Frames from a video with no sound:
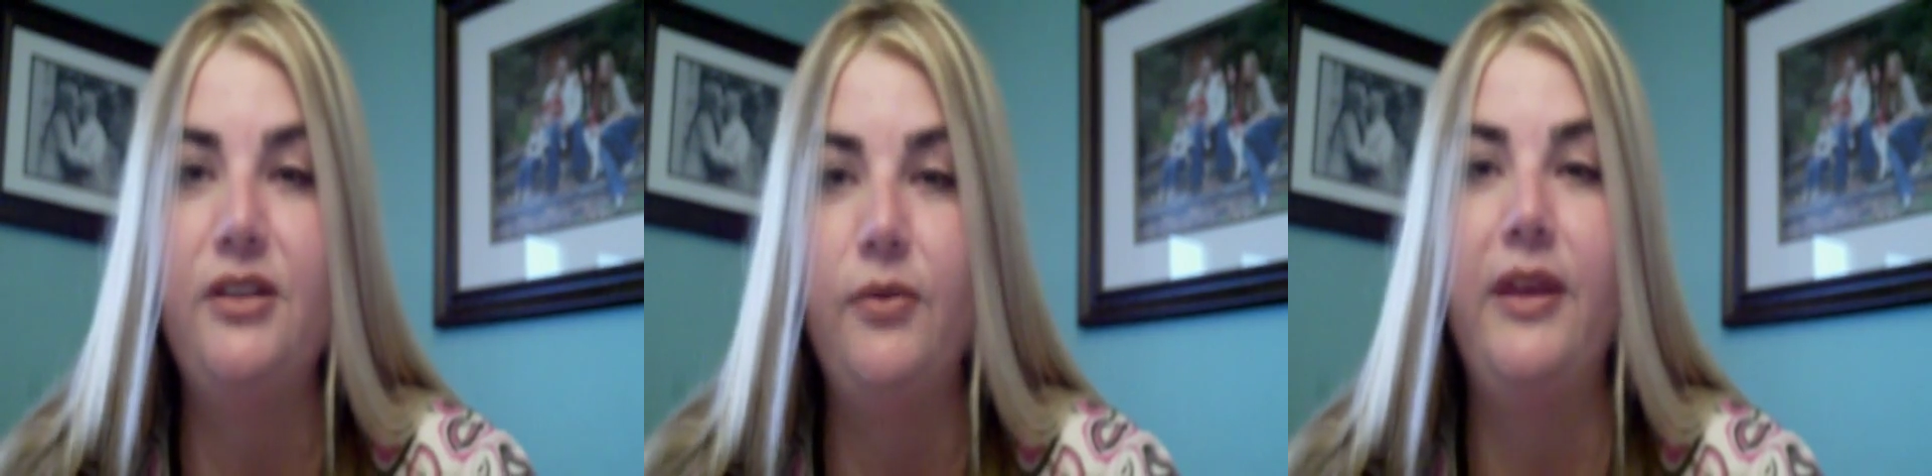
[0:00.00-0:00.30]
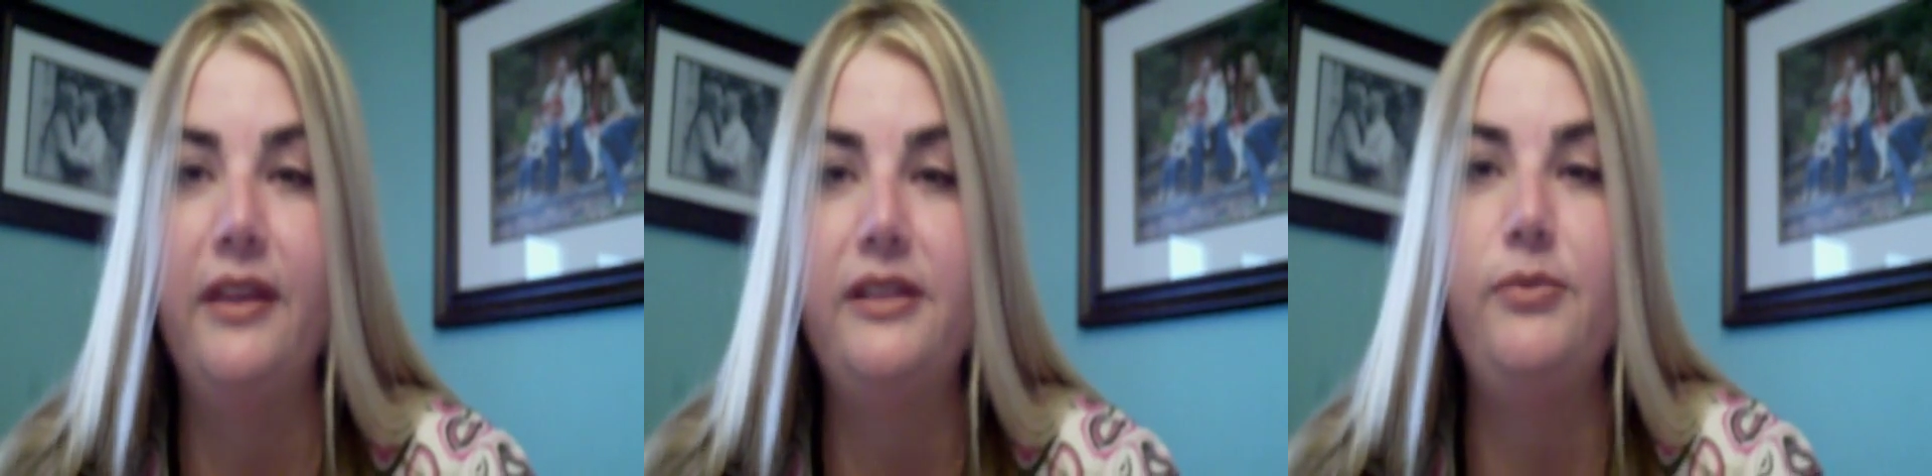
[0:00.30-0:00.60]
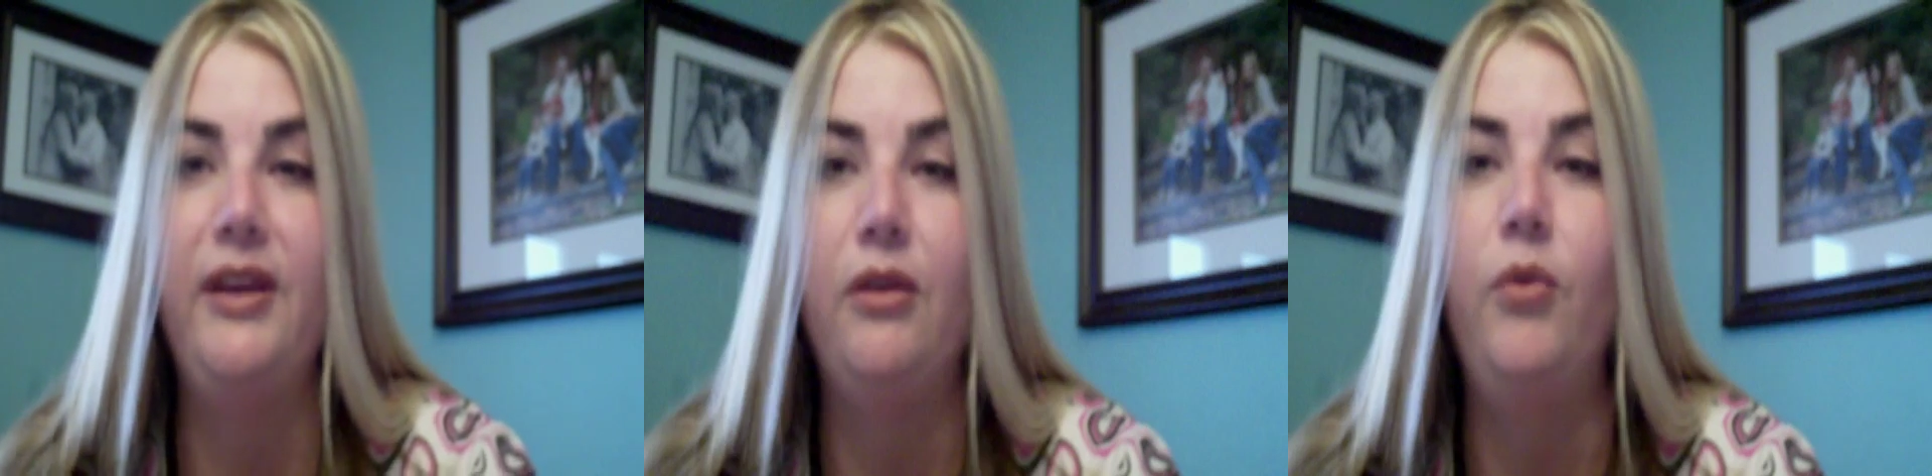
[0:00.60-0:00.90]
doing this
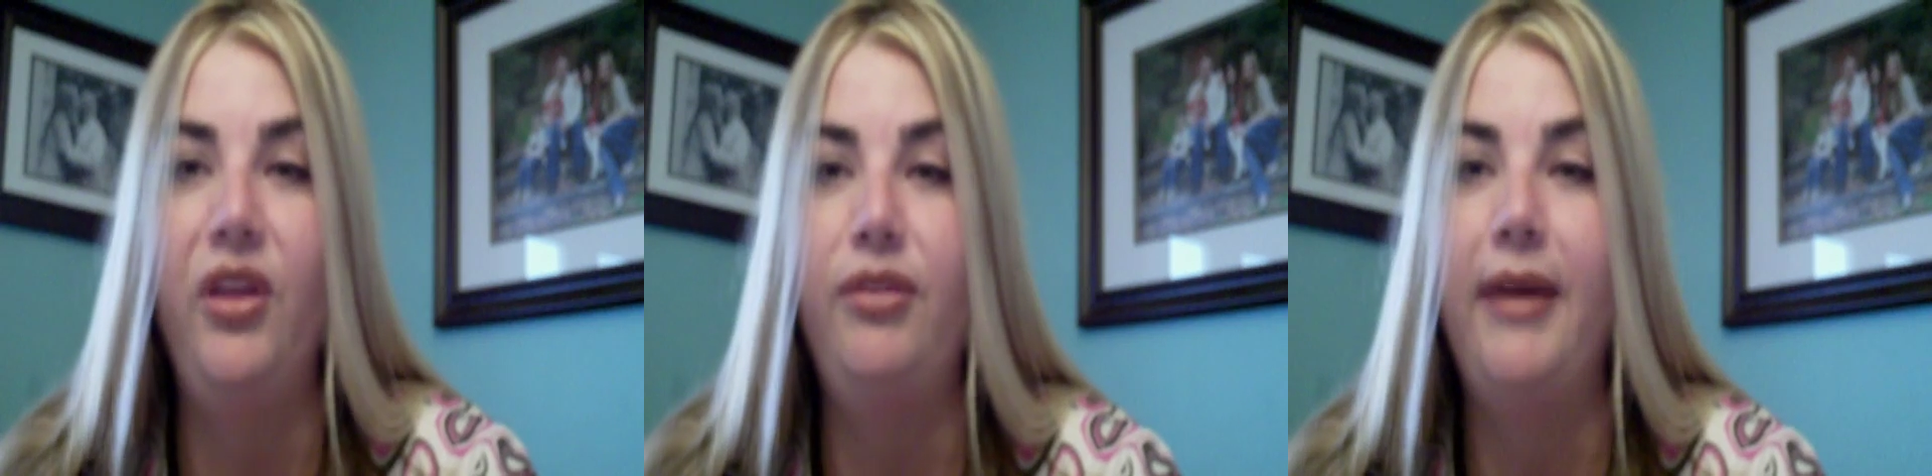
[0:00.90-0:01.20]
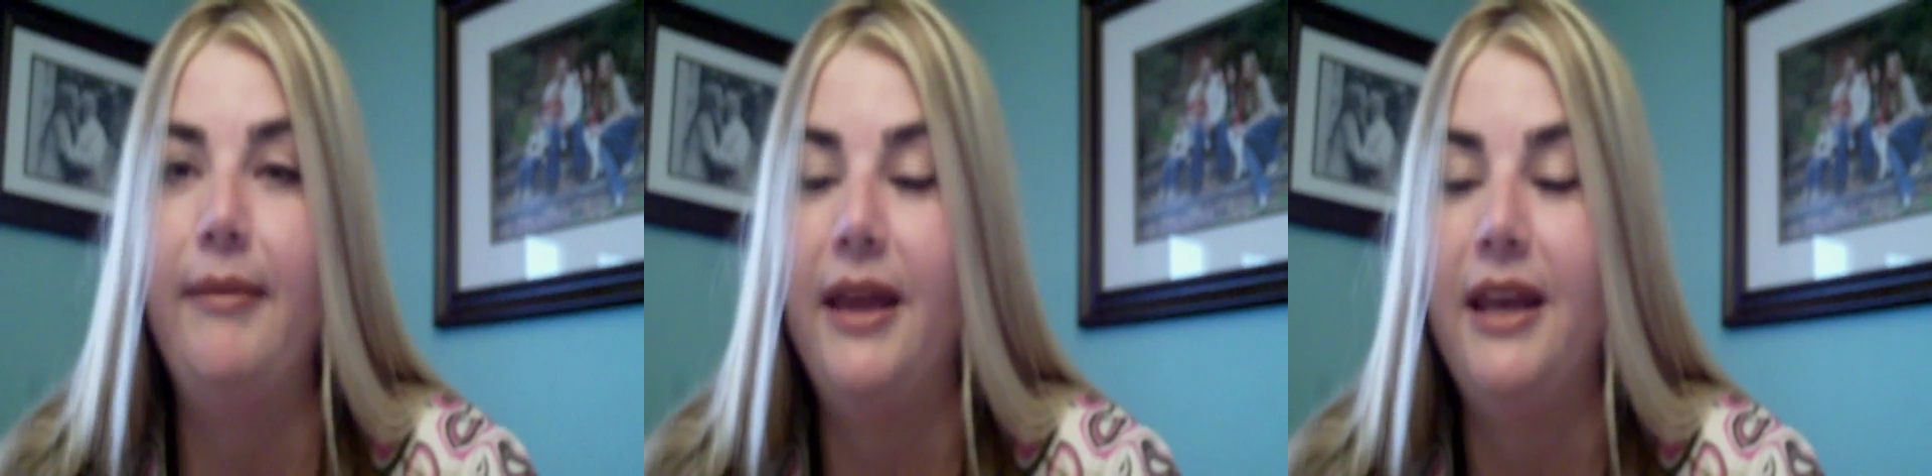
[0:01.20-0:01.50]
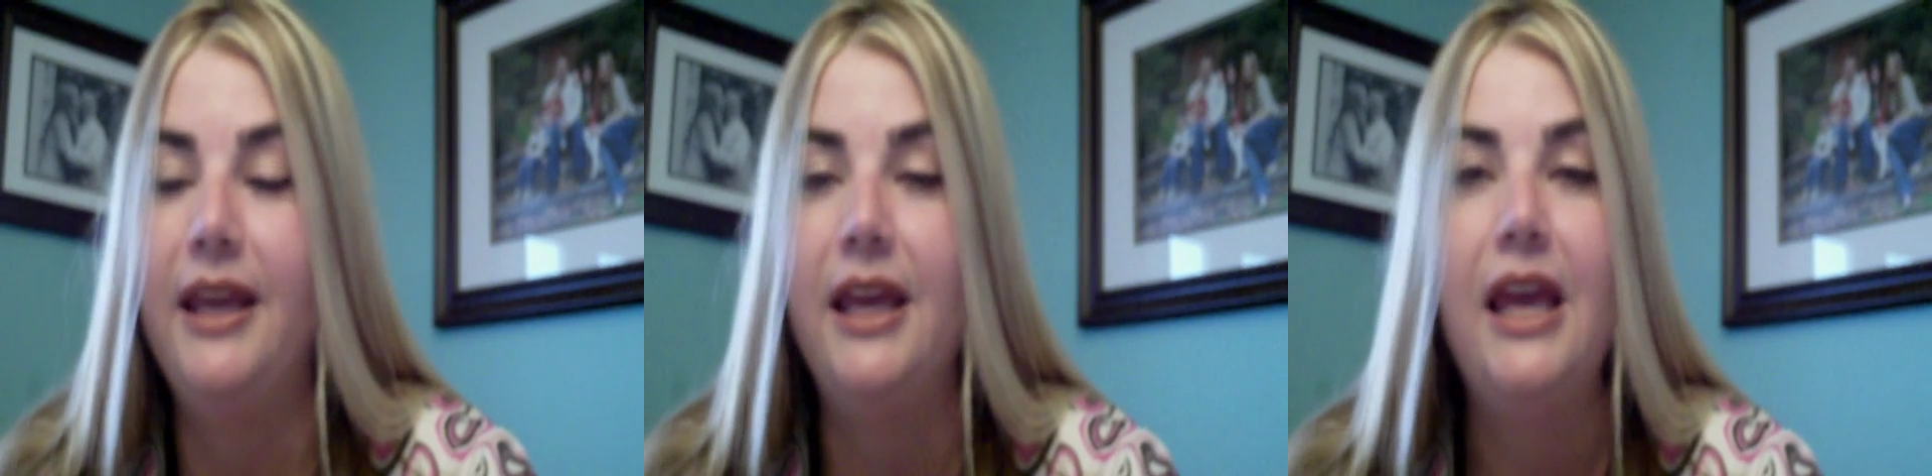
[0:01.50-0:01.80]
week with my
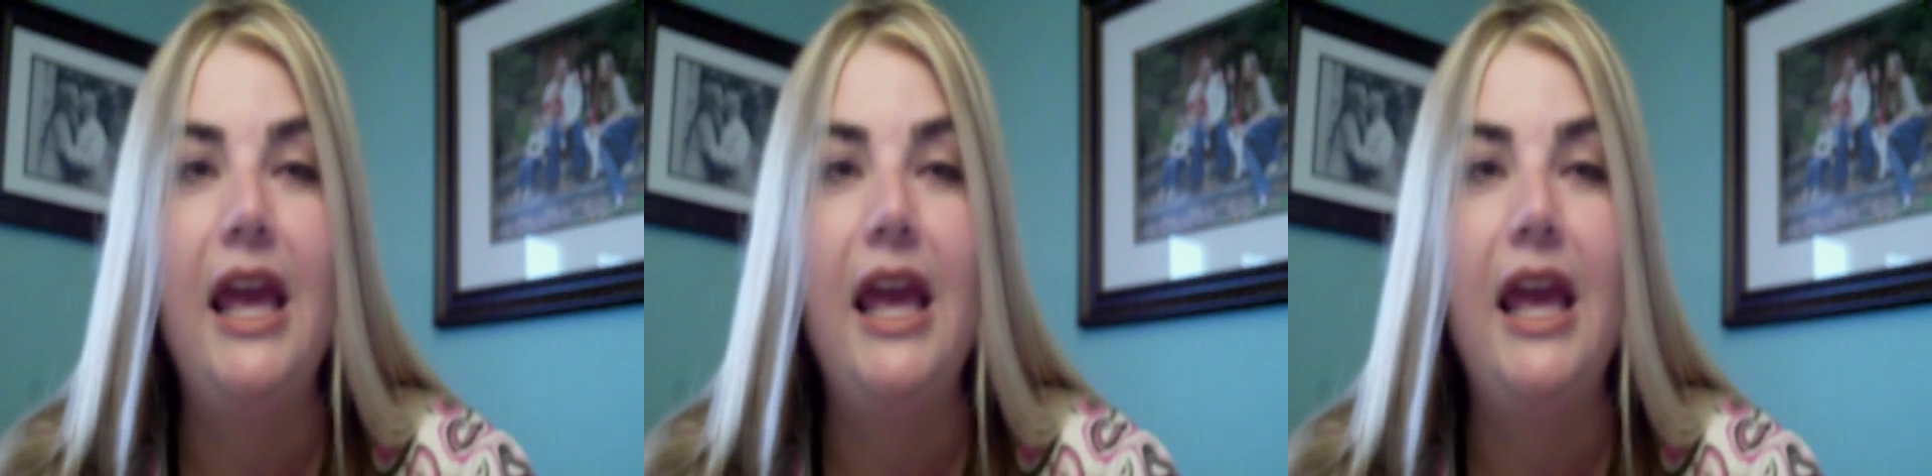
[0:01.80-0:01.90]
money.